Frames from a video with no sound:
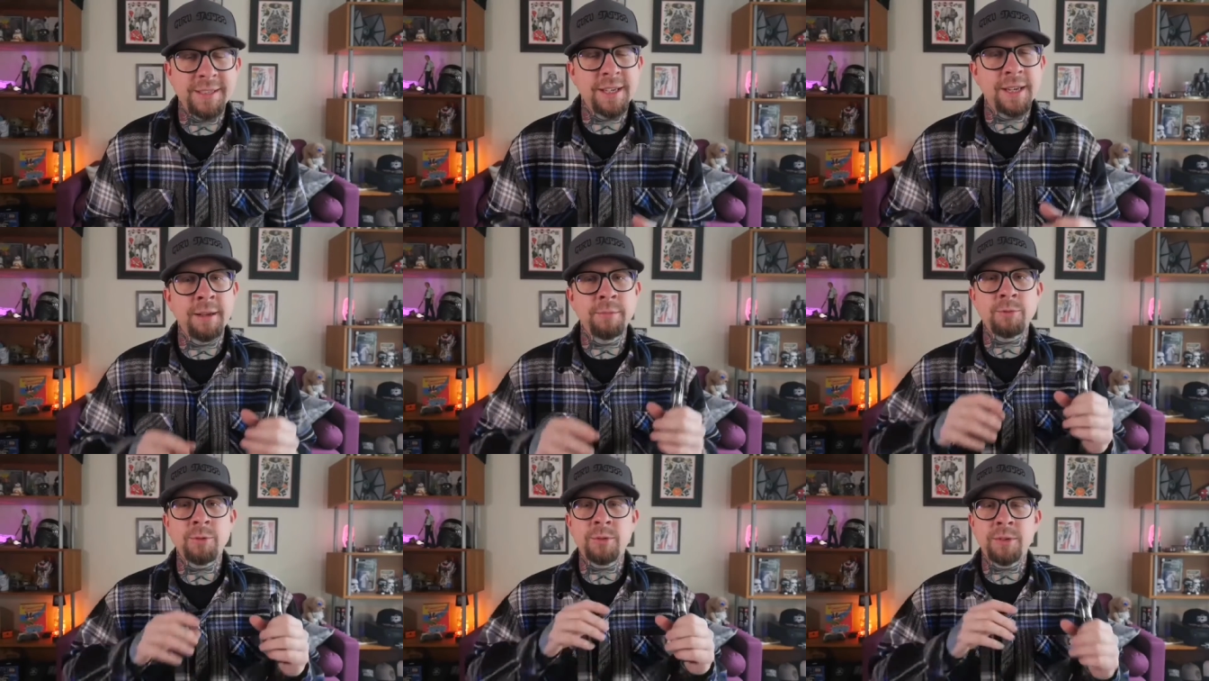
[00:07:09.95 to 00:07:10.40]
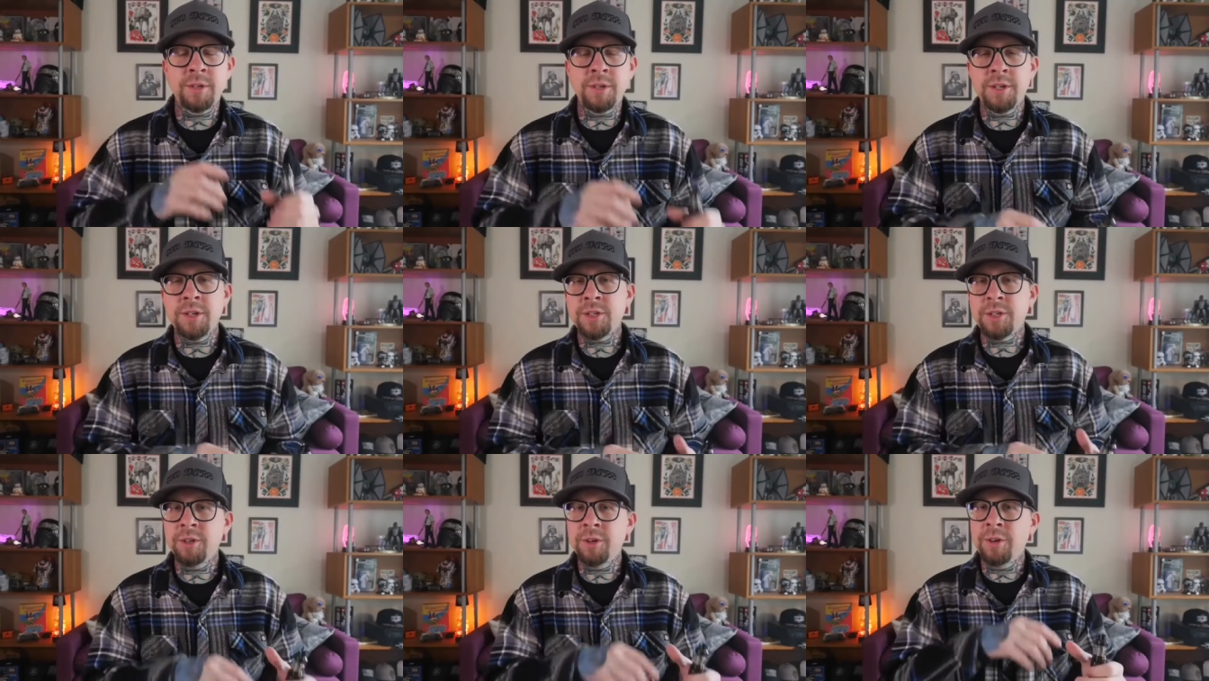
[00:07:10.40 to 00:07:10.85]
It comes with
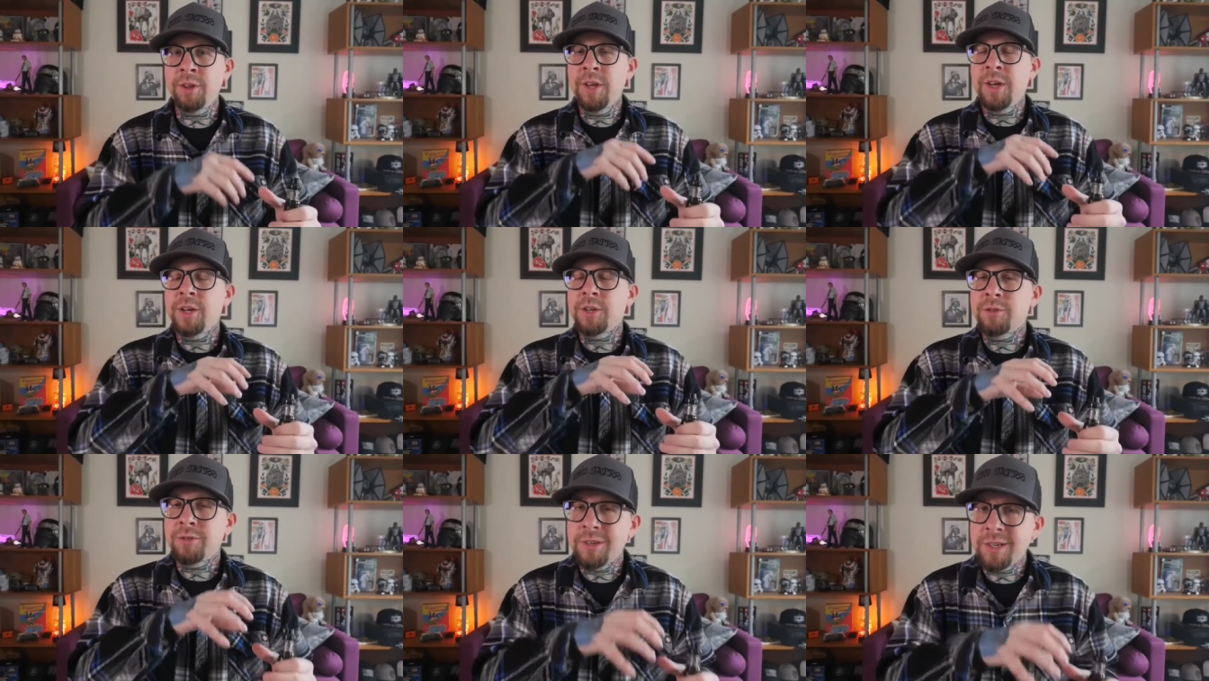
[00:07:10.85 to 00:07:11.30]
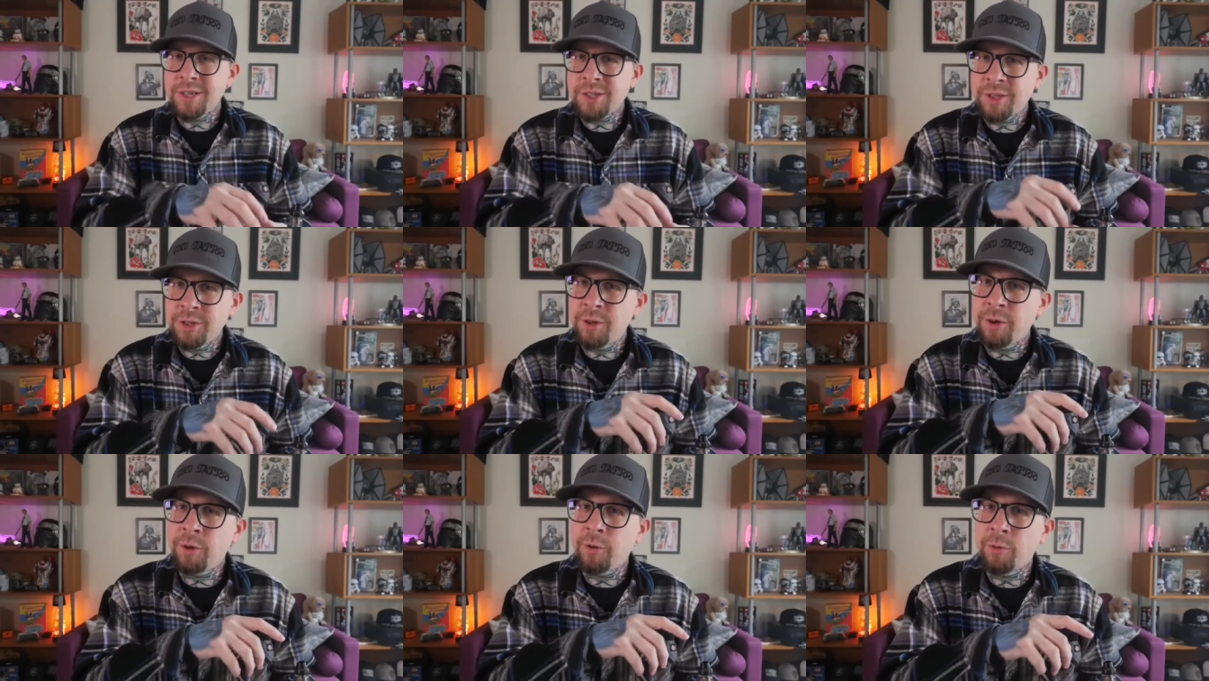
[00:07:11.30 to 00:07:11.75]
traditional
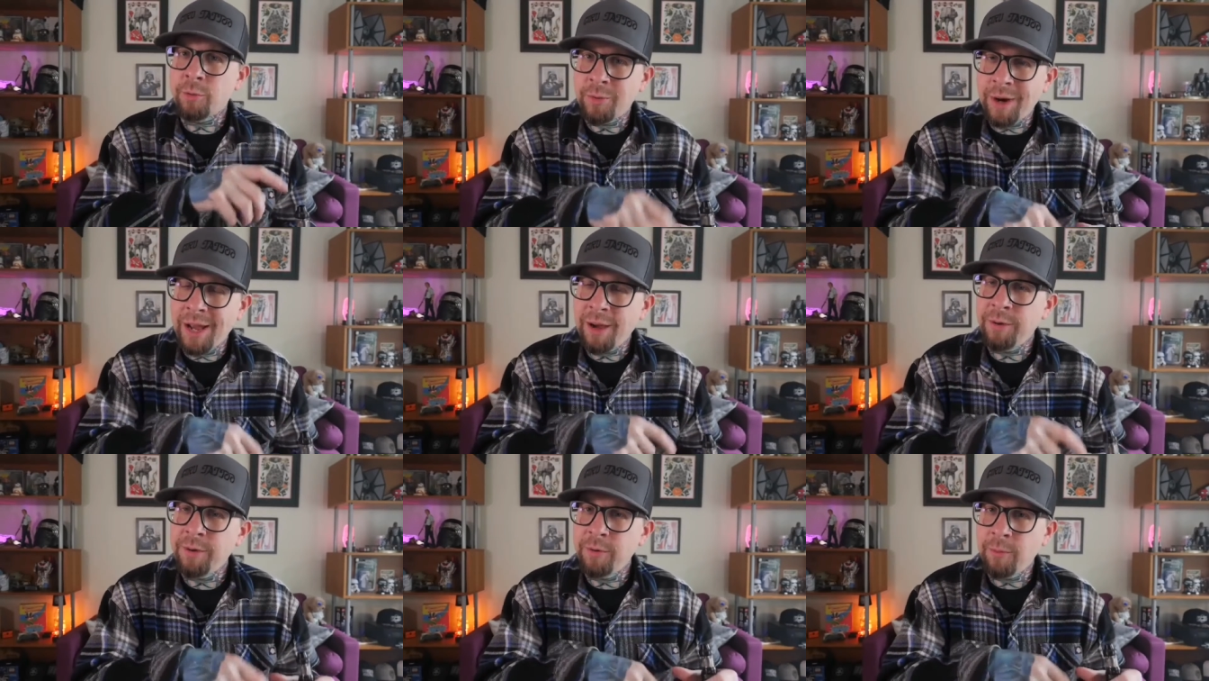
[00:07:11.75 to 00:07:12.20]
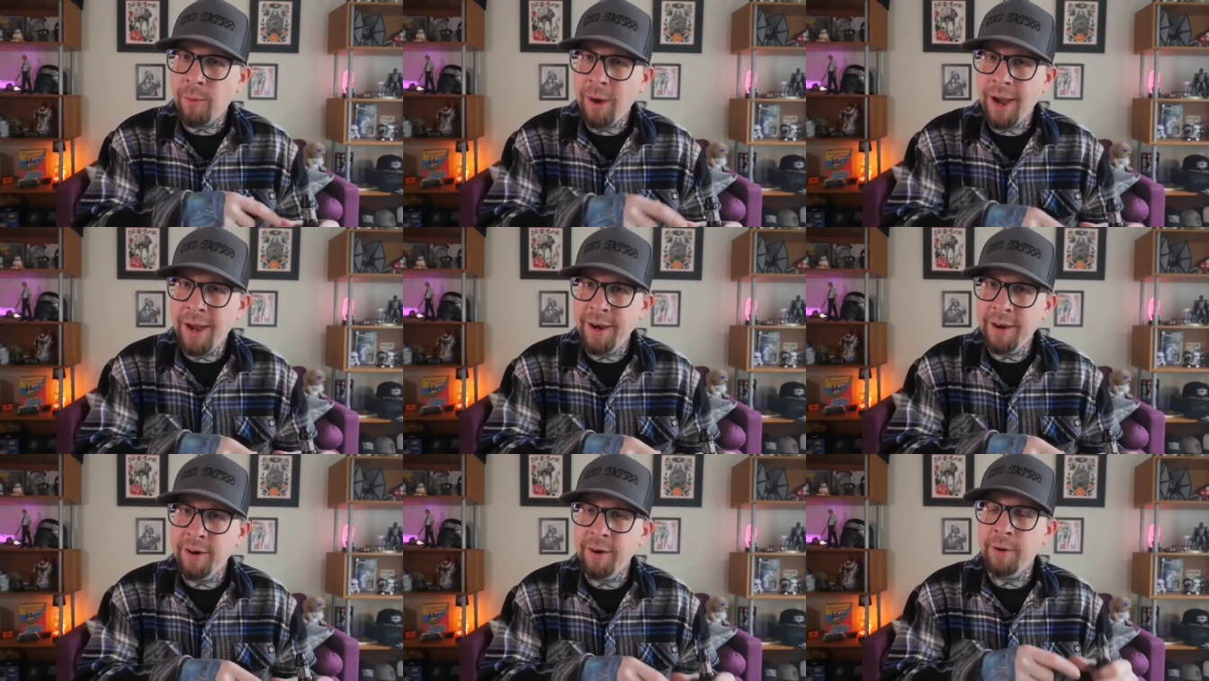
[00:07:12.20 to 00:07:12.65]
traditional round
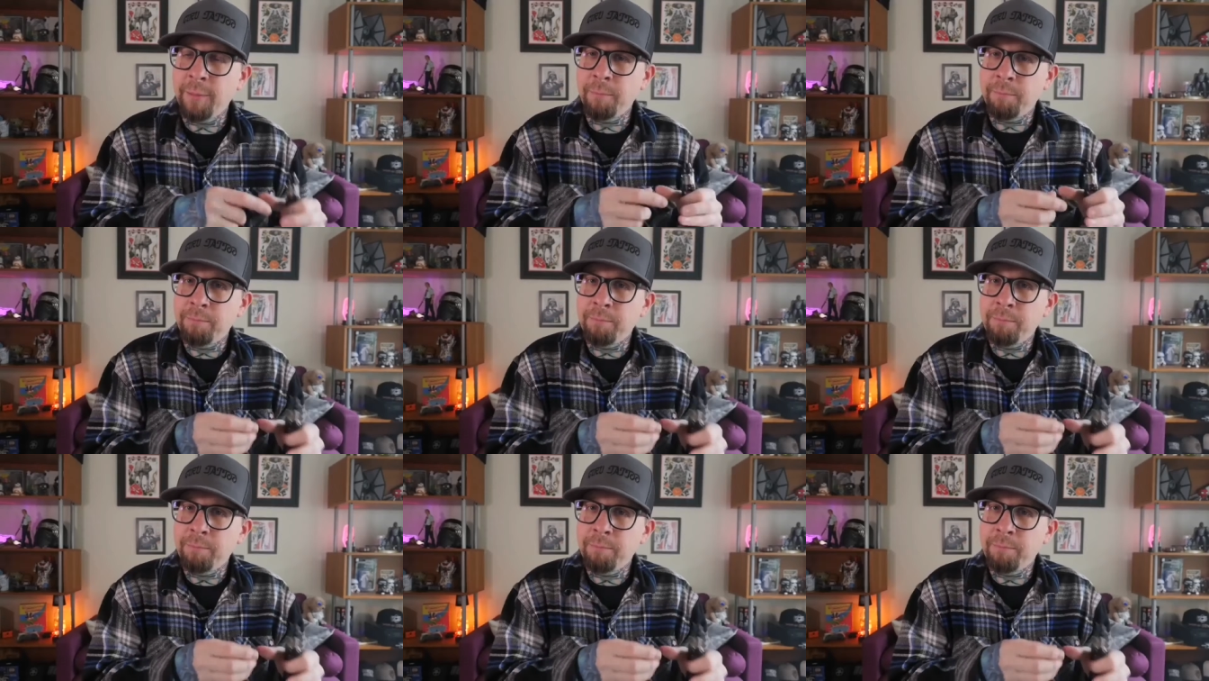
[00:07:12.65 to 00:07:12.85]
wire,